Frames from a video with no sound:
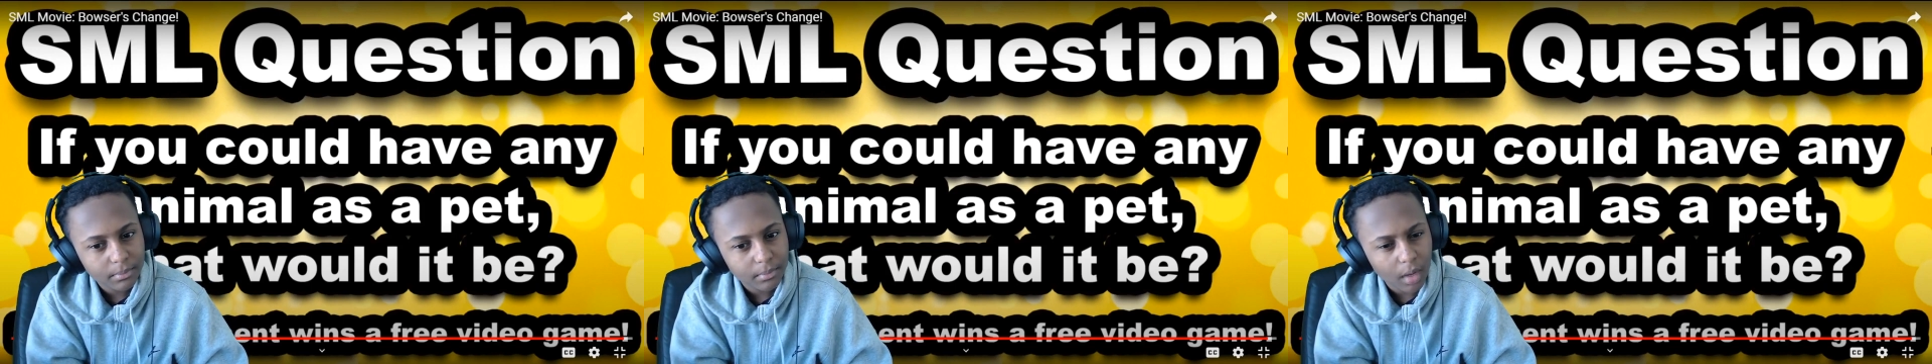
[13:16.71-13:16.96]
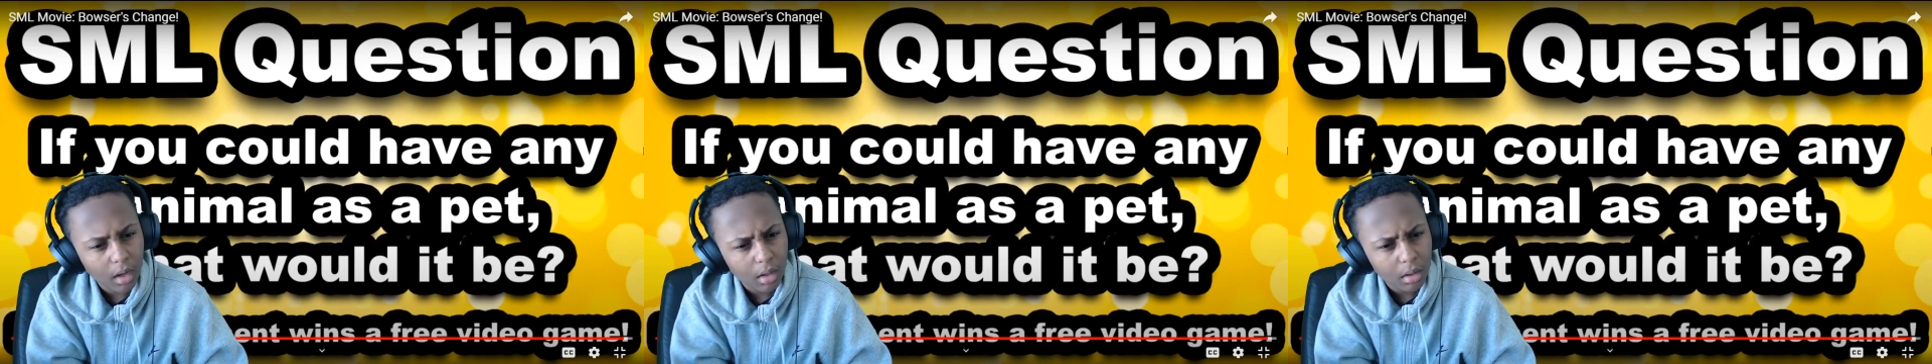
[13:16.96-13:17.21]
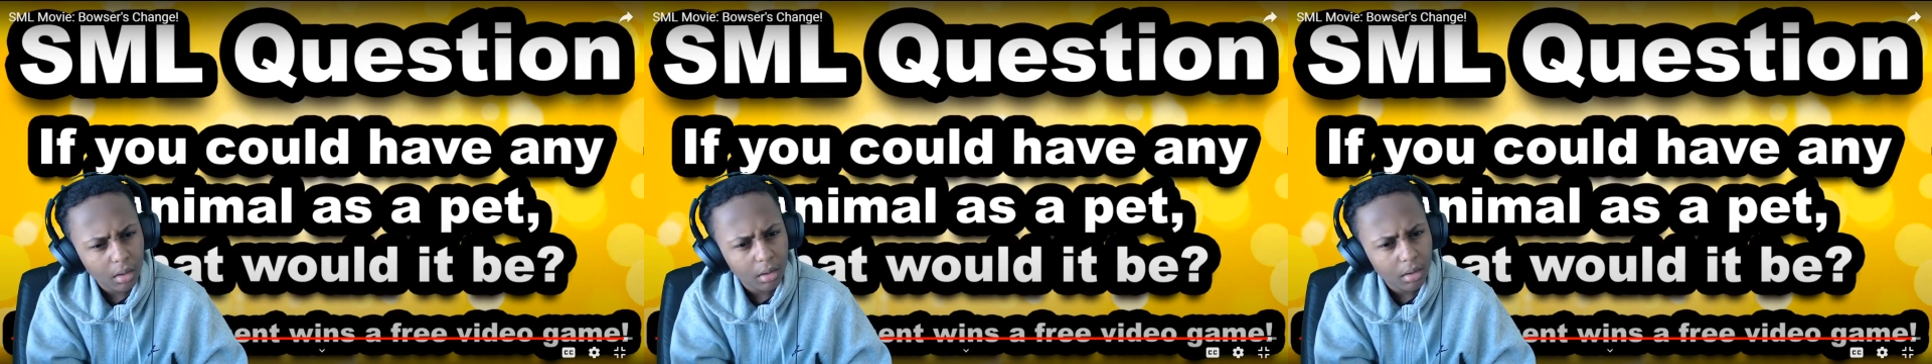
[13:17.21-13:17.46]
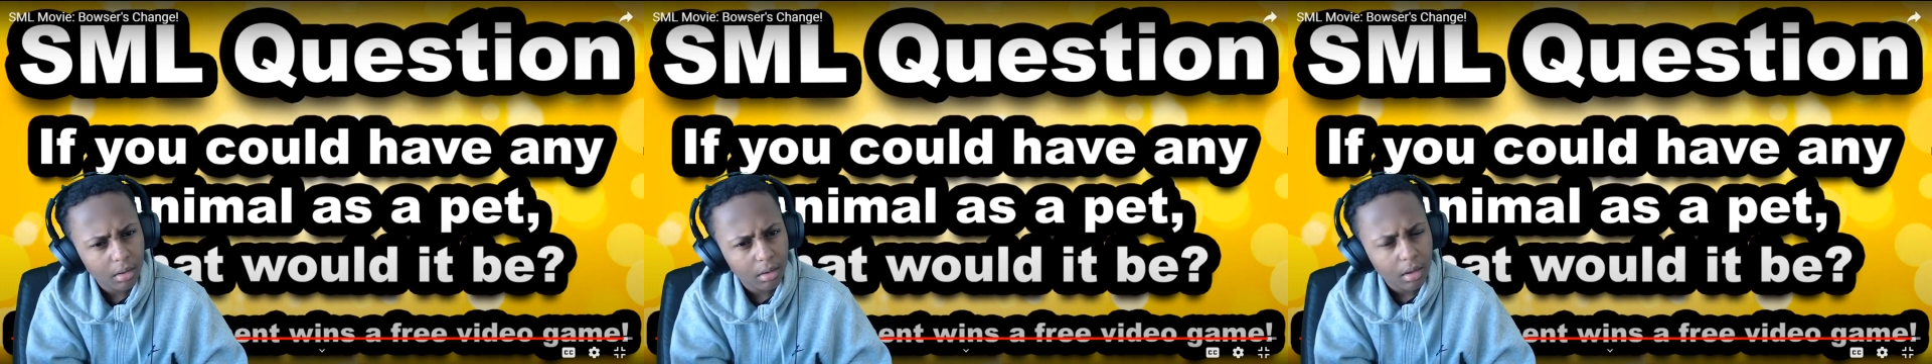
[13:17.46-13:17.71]
Huh?
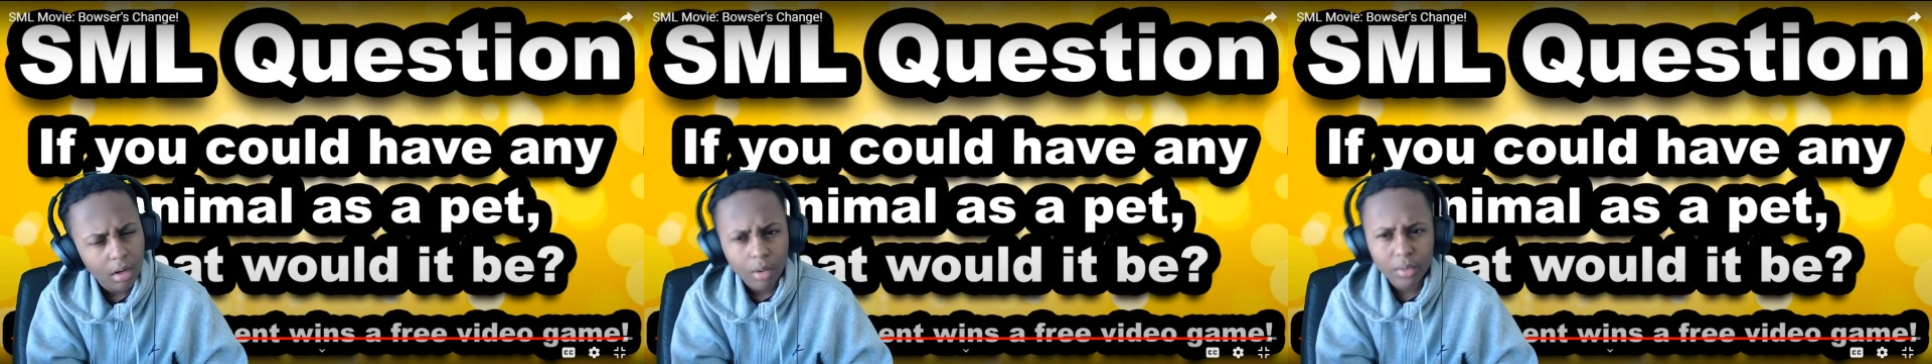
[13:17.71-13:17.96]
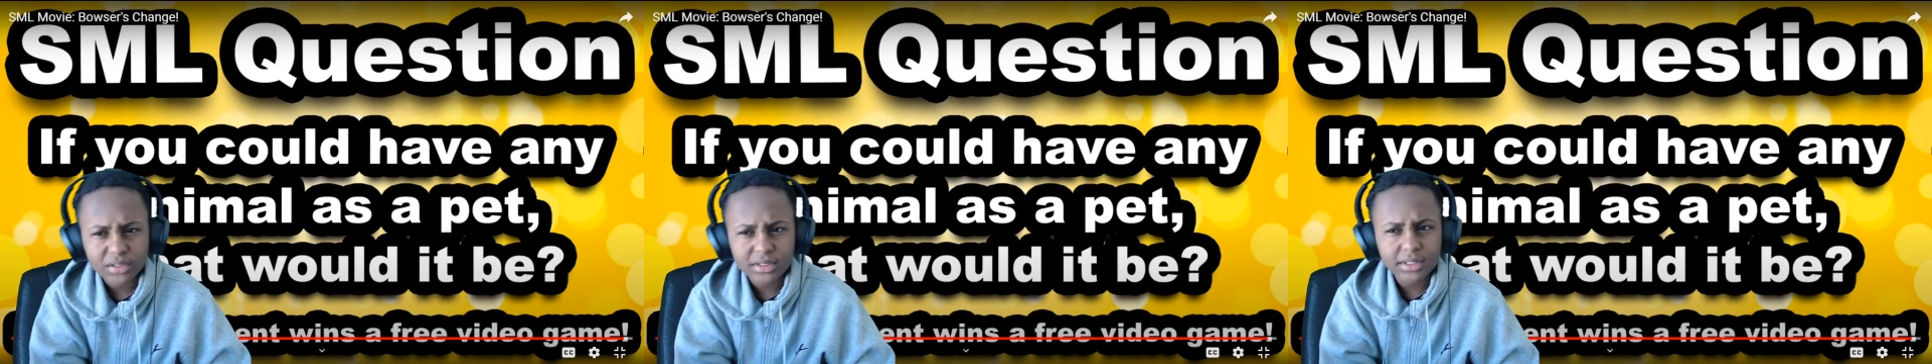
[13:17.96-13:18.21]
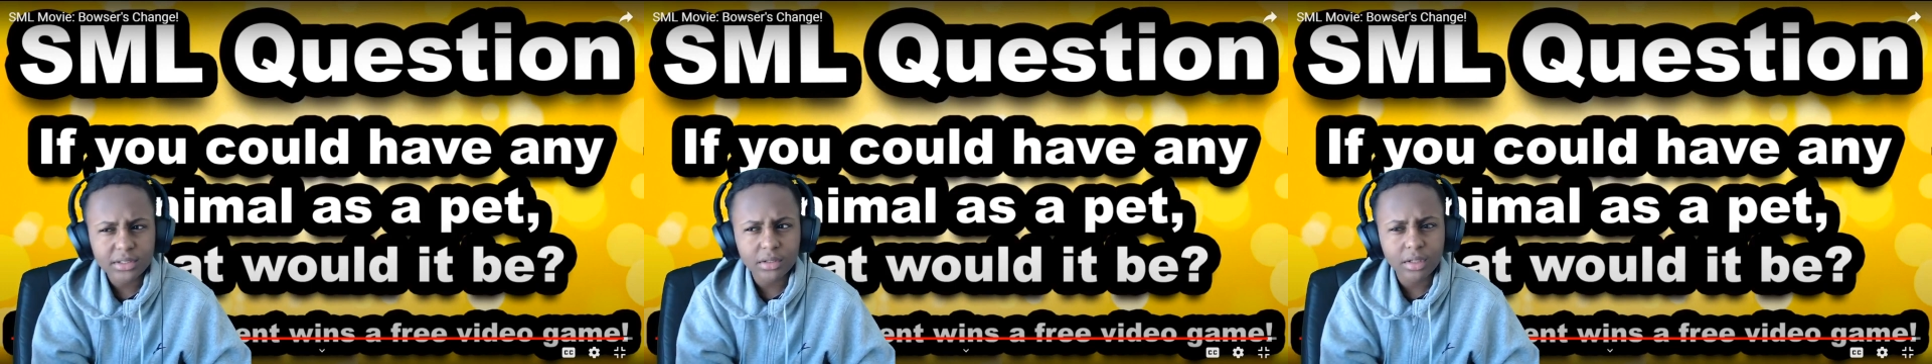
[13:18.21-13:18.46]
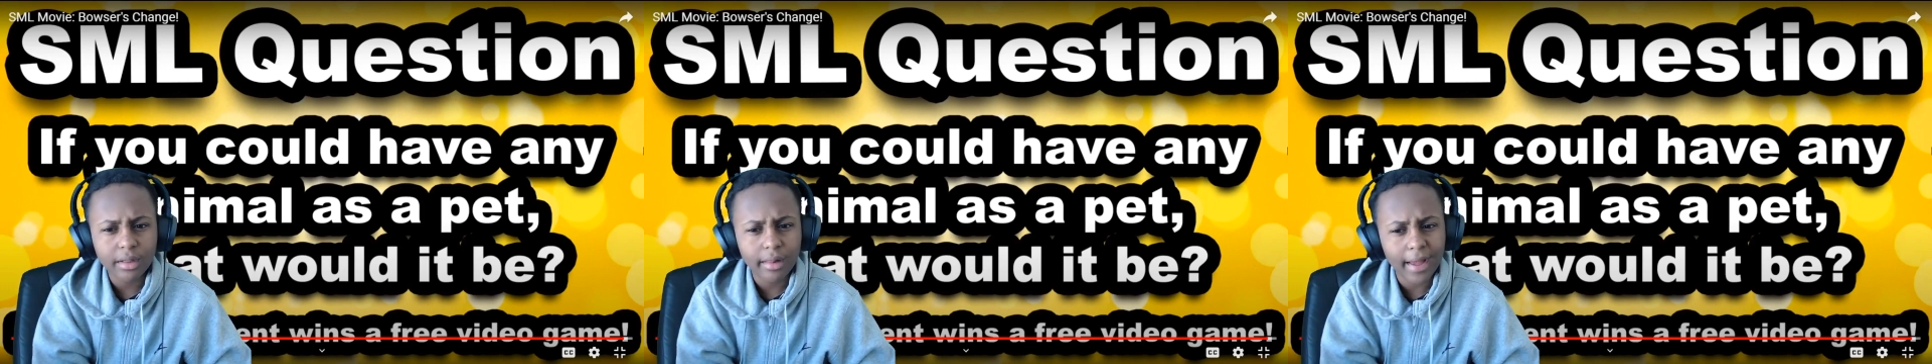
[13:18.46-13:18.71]
Wasn't this on
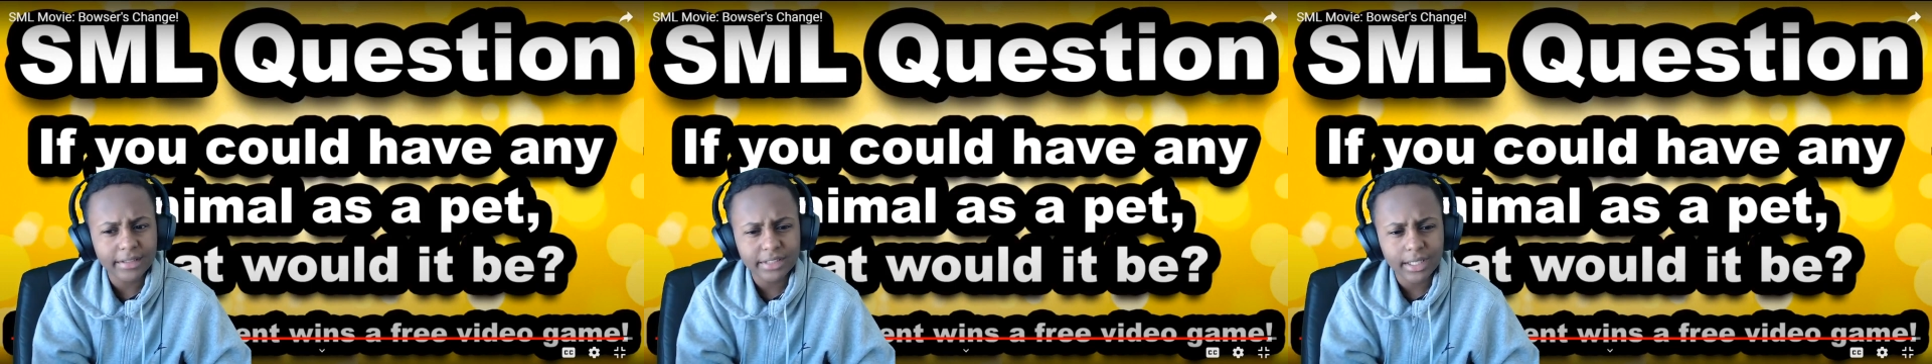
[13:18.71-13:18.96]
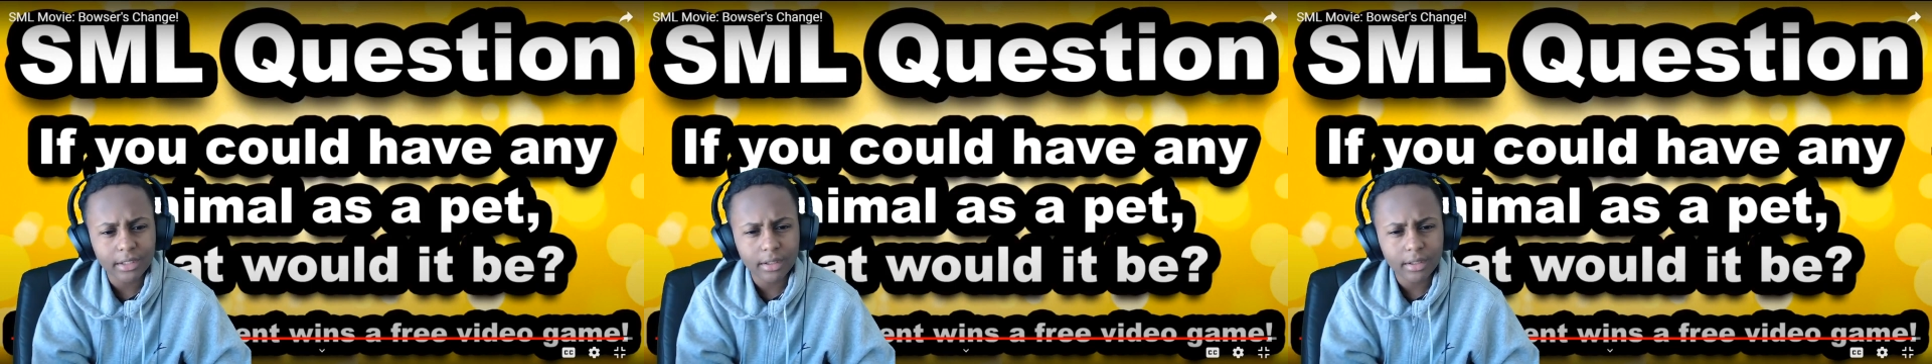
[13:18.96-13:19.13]
the last...